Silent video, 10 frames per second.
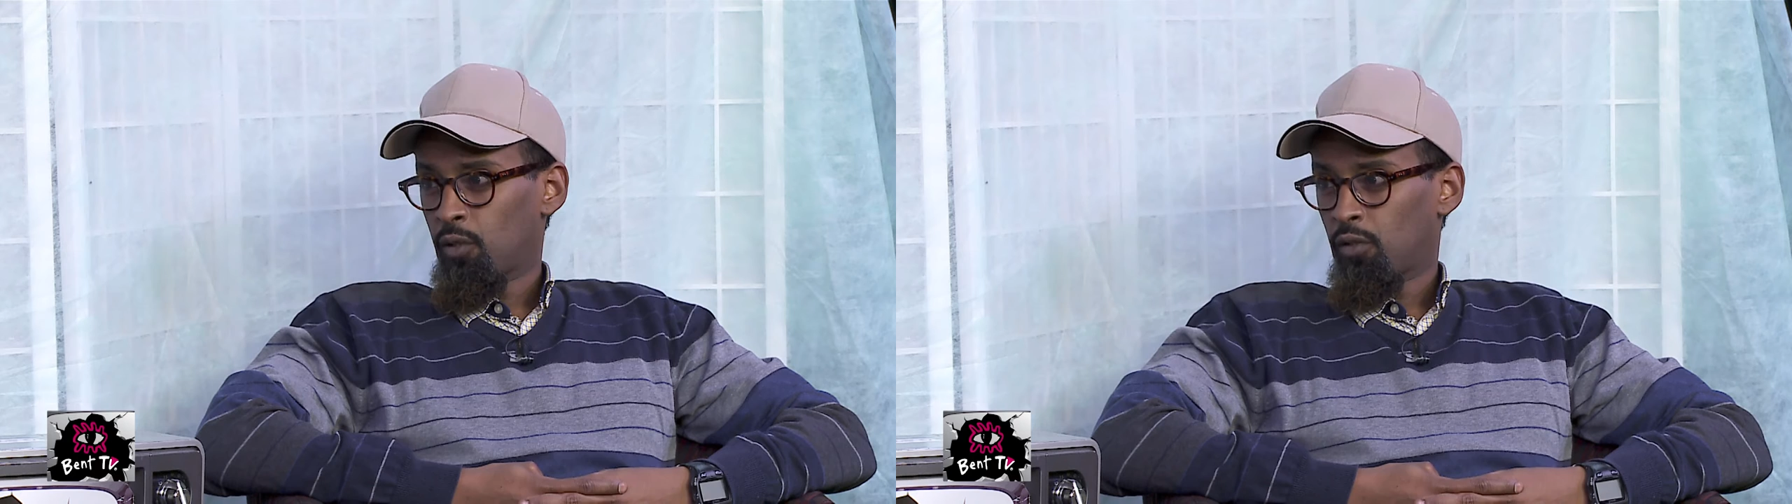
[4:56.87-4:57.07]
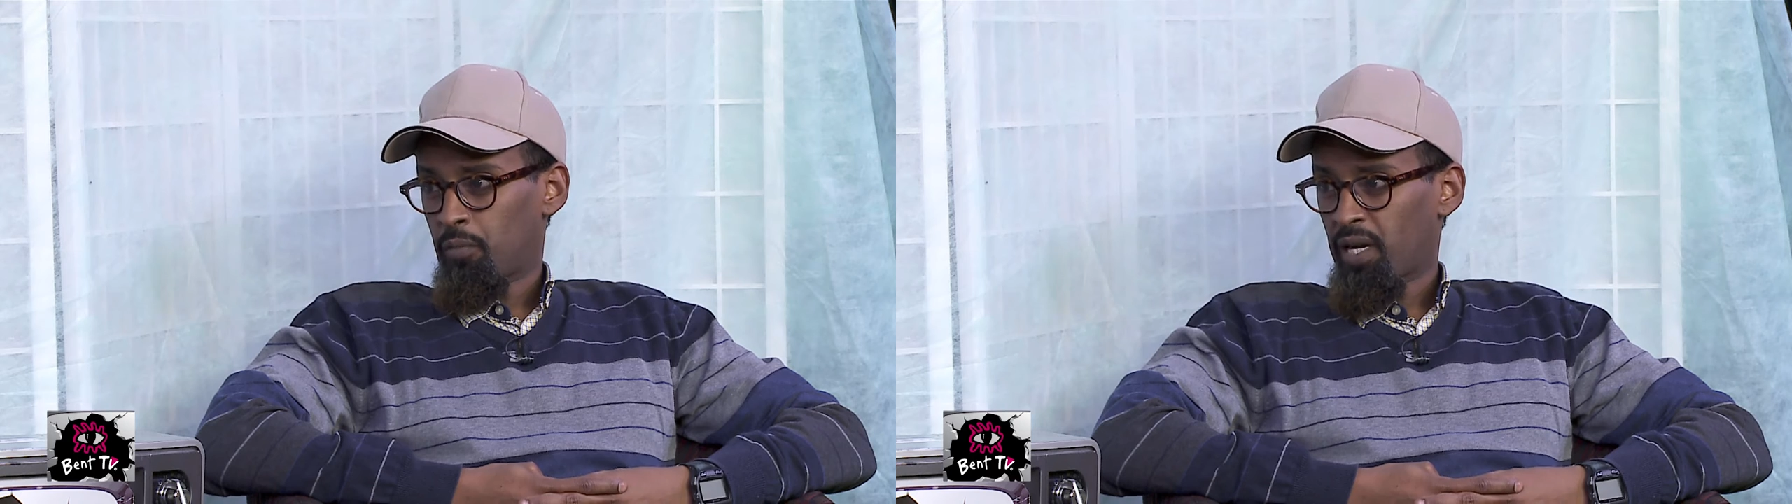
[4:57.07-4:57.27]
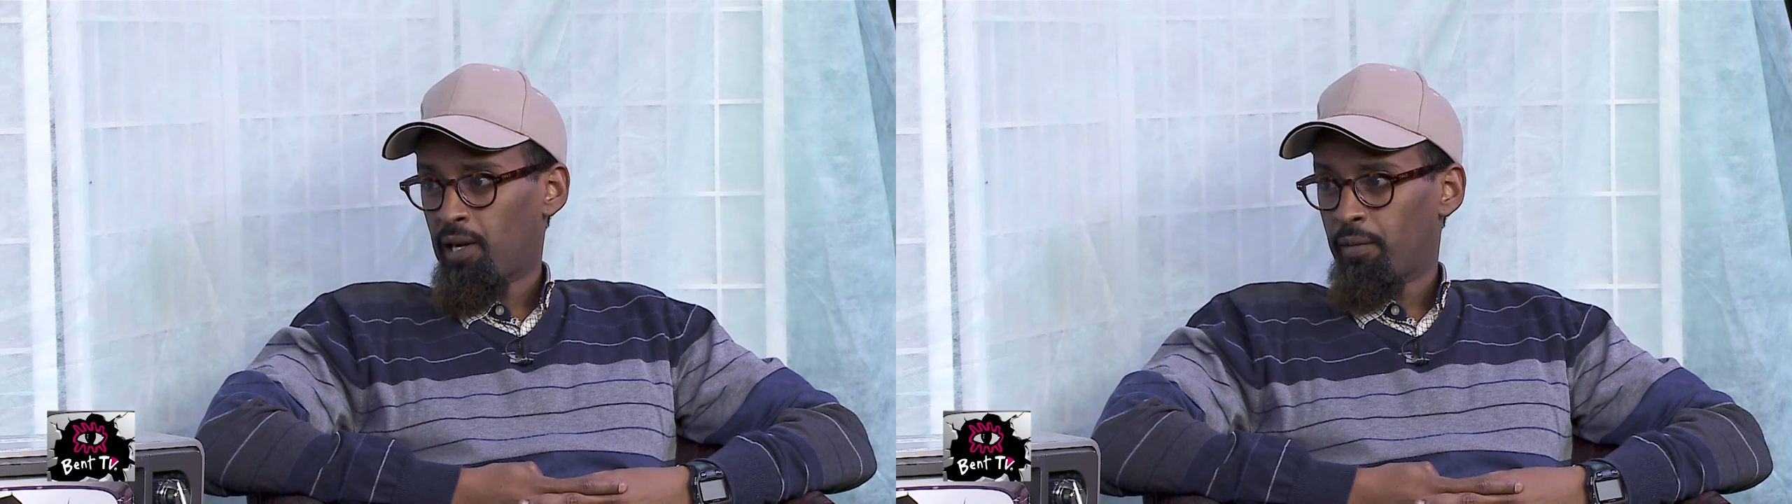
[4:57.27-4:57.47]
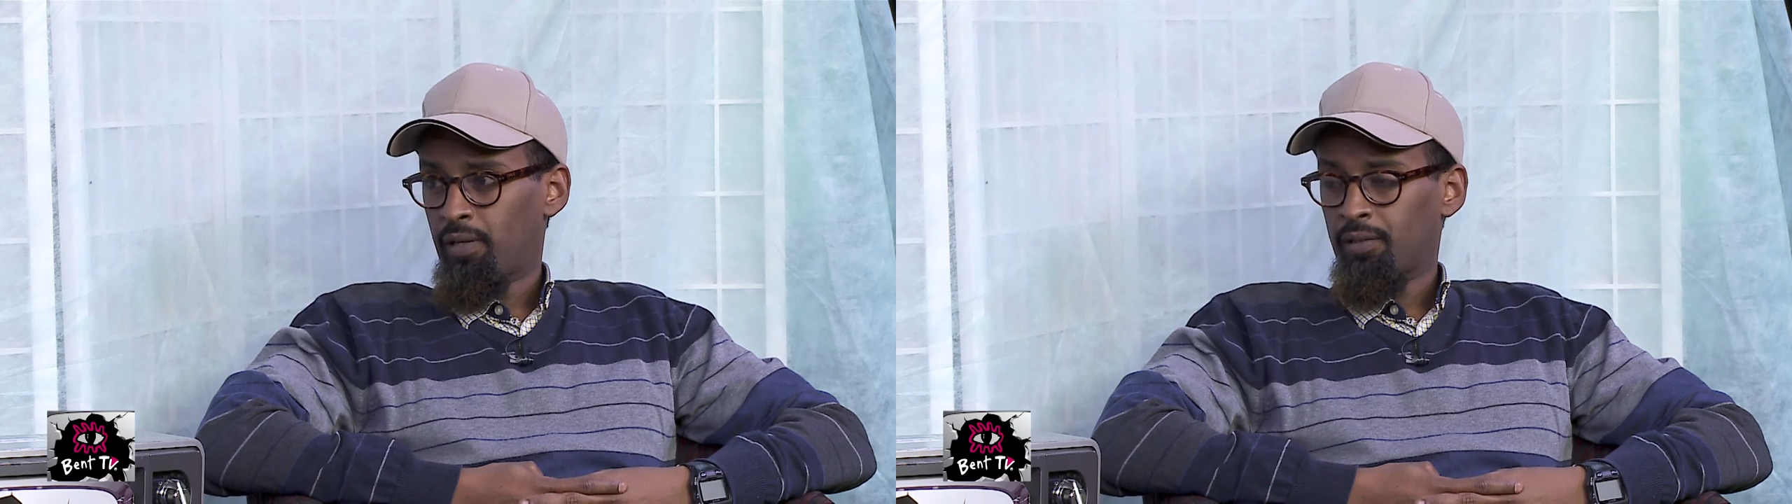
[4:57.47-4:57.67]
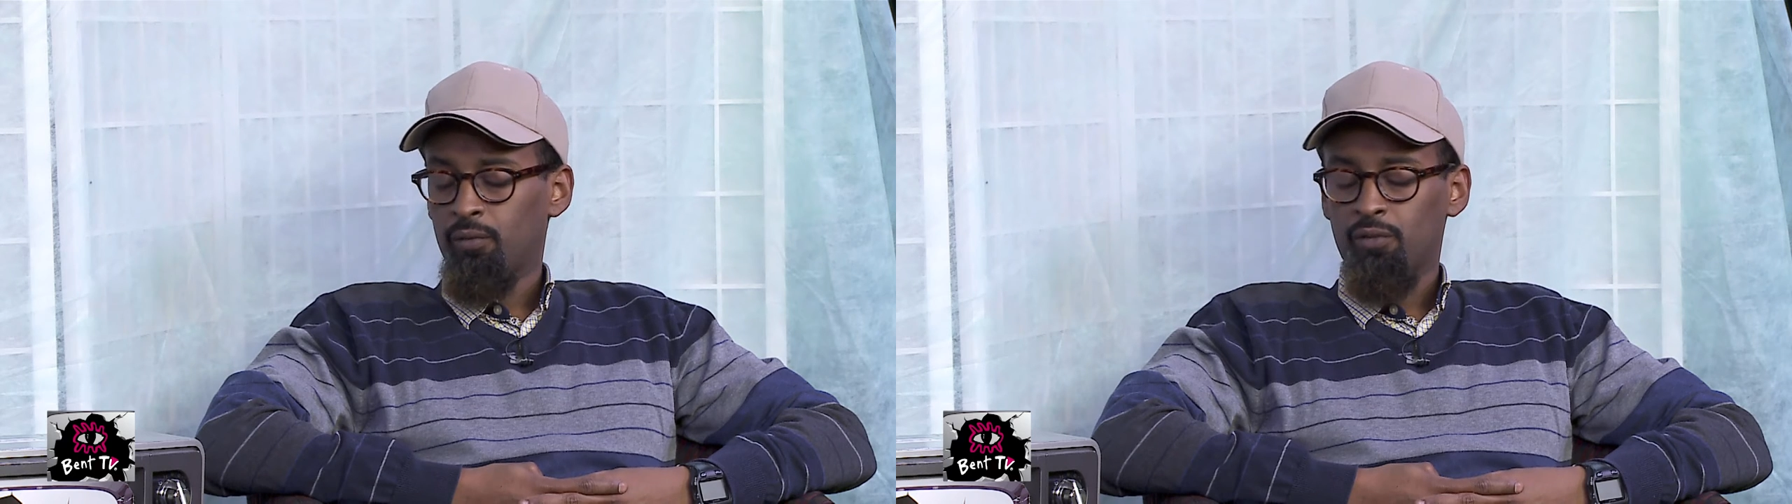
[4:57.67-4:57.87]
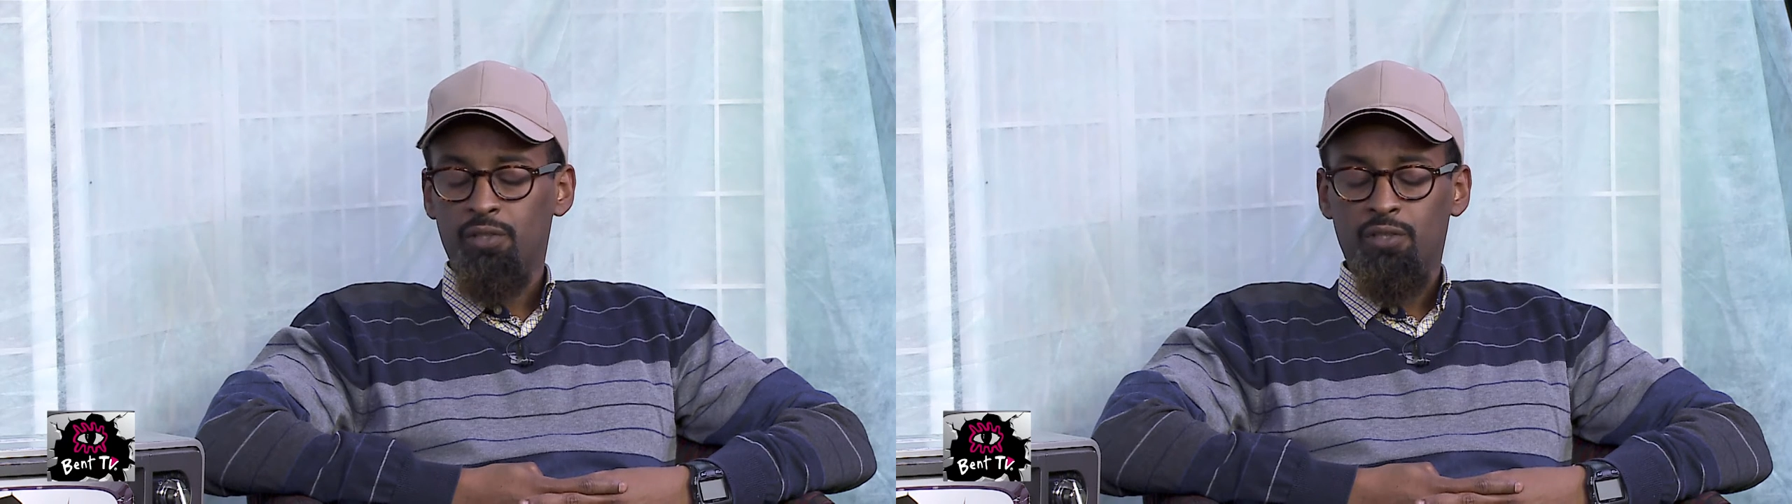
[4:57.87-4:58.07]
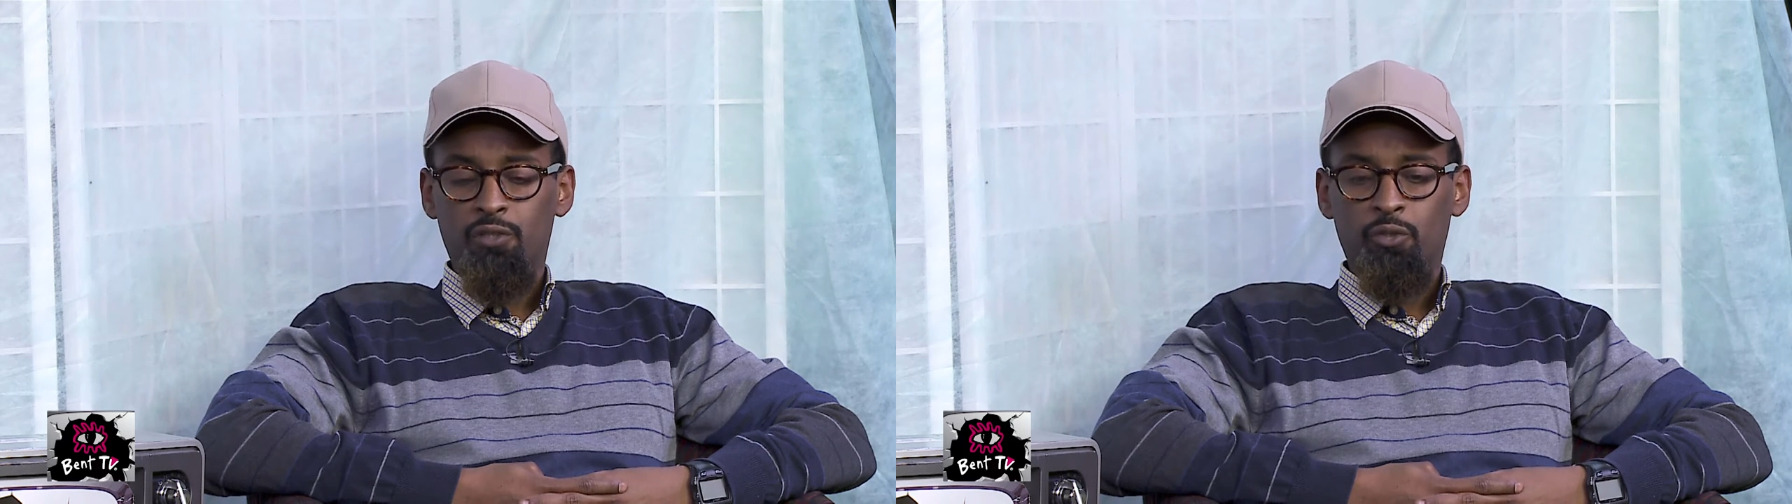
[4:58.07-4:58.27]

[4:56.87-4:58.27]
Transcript: called Marhaba, which is a